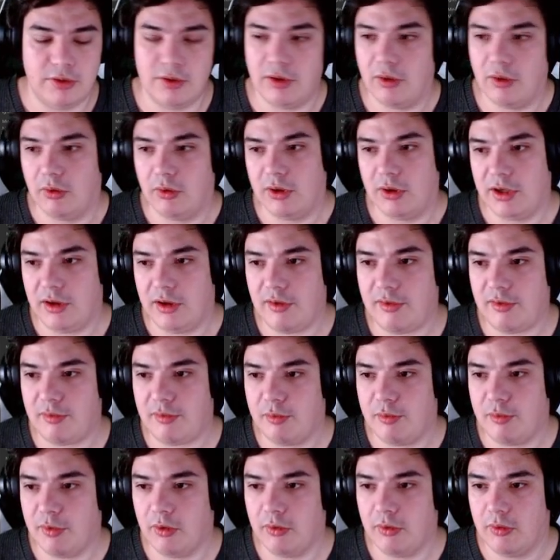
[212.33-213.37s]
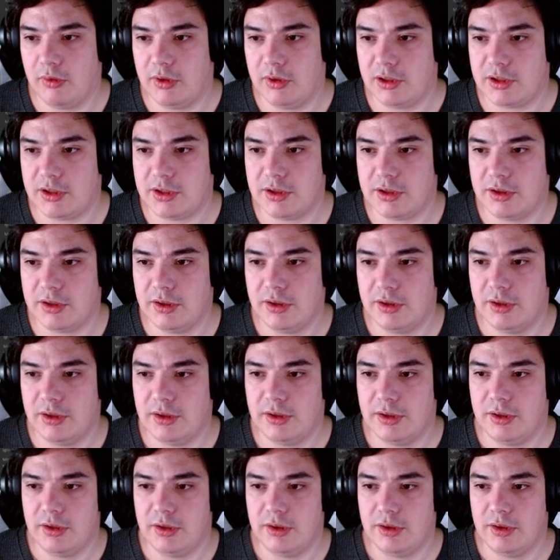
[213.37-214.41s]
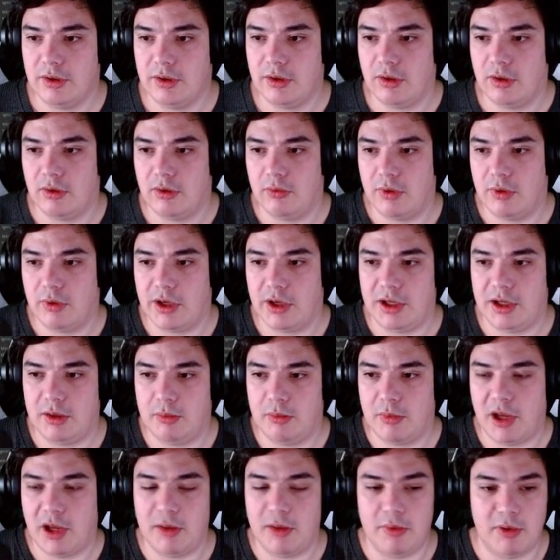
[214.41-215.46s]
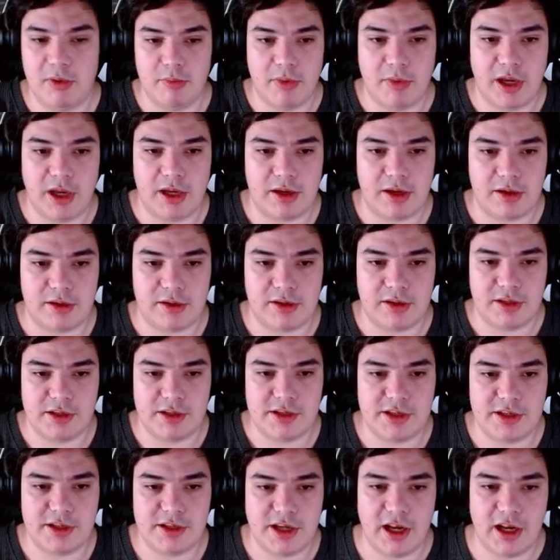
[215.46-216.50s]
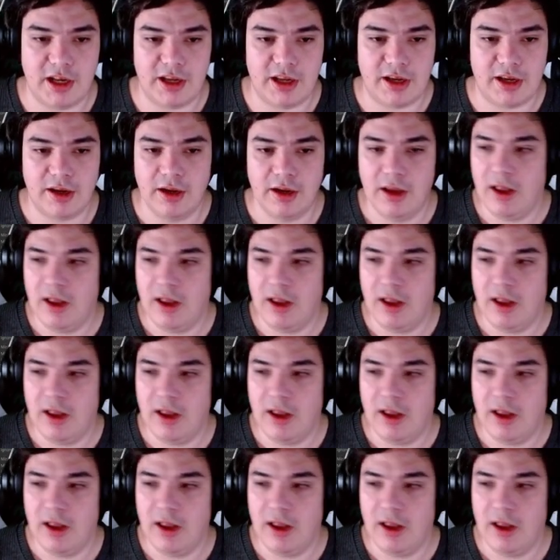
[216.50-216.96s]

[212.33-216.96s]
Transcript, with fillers: or it is bold already, maybe make it italic.